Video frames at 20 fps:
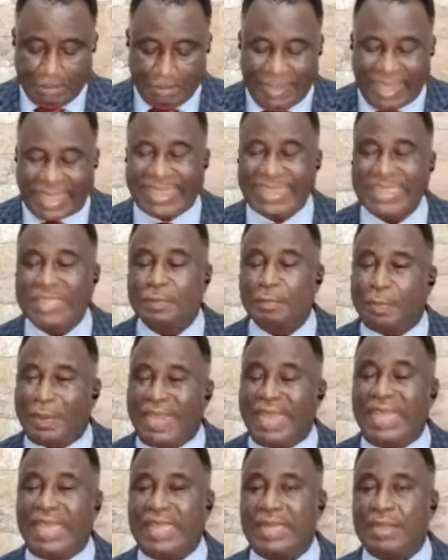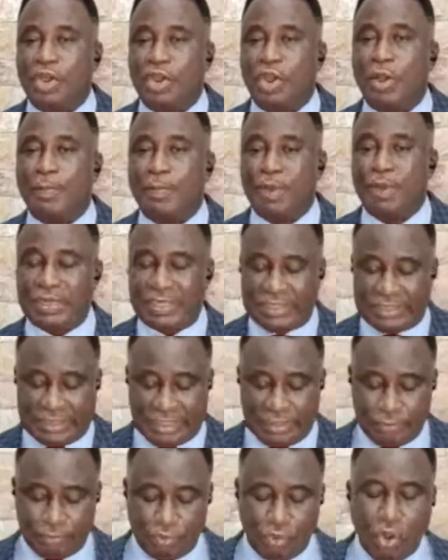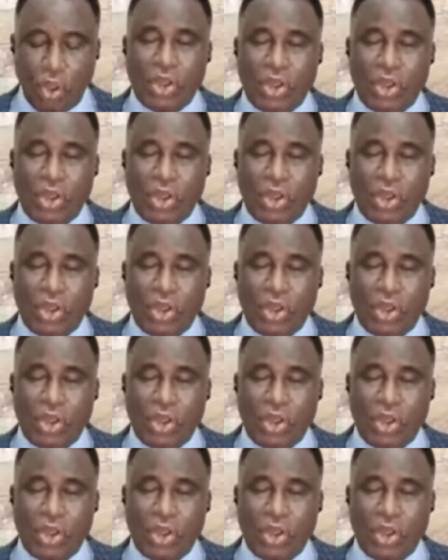Make it plain upon the table.